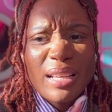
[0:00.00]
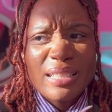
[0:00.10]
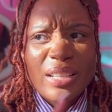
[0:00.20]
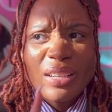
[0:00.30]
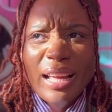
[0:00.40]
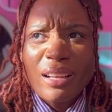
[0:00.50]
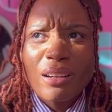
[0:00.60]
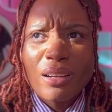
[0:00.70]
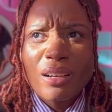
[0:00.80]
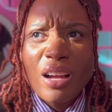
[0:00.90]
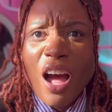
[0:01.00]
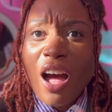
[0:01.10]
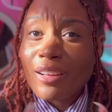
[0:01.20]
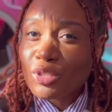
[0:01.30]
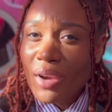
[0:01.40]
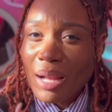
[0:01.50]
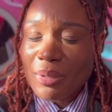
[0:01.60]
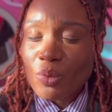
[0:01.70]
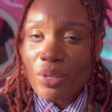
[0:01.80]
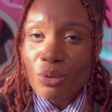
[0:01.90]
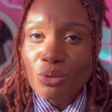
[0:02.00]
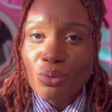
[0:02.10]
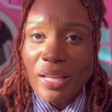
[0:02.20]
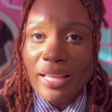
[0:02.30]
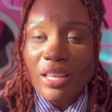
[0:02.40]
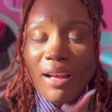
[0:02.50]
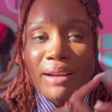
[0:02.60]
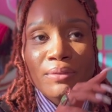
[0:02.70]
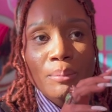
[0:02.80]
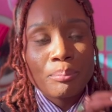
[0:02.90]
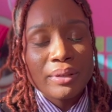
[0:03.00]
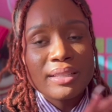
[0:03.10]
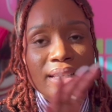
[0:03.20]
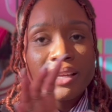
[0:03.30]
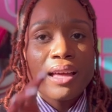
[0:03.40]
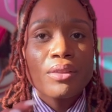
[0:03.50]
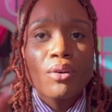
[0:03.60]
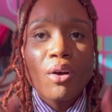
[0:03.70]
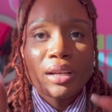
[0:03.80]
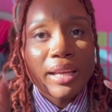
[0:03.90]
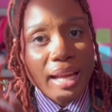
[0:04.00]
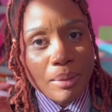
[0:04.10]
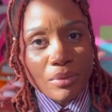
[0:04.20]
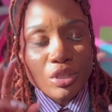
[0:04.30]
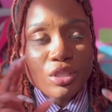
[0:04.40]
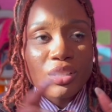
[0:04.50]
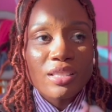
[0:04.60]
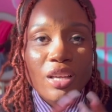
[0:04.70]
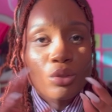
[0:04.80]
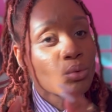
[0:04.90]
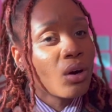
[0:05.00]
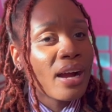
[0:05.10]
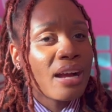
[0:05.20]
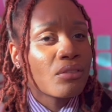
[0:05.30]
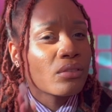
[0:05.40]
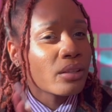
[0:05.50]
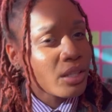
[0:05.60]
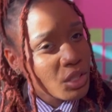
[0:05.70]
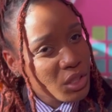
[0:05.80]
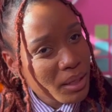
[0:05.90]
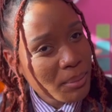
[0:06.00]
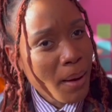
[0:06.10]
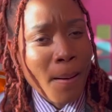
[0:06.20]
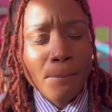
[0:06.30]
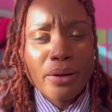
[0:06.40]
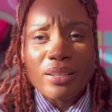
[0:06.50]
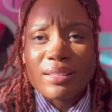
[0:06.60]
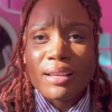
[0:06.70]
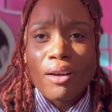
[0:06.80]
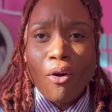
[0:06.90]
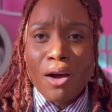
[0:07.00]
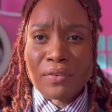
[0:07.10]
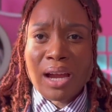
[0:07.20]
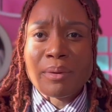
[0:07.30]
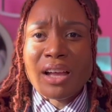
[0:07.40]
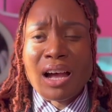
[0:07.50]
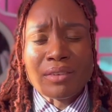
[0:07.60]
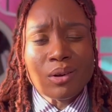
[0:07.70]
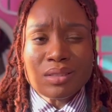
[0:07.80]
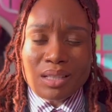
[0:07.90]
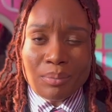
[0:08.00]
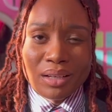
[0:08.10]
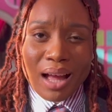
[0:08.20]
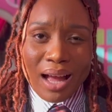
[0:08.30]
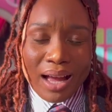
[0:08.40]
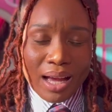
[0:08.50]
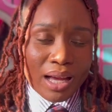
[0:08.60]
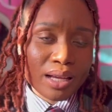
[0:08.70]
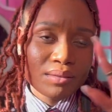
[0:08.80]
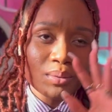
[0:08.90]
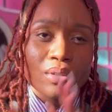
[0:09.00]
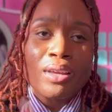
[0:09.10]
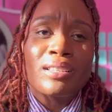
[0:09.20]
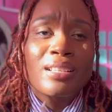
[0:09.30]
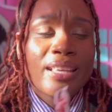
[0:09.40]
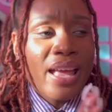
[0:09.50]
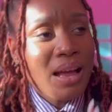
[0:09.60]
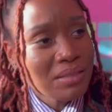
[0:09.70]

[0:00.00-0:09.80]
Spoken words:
there like a contract between you two? Like, y'all have to be together on camera just to say you all have a relationship, but off camera y'all have your own separate lives? Does he have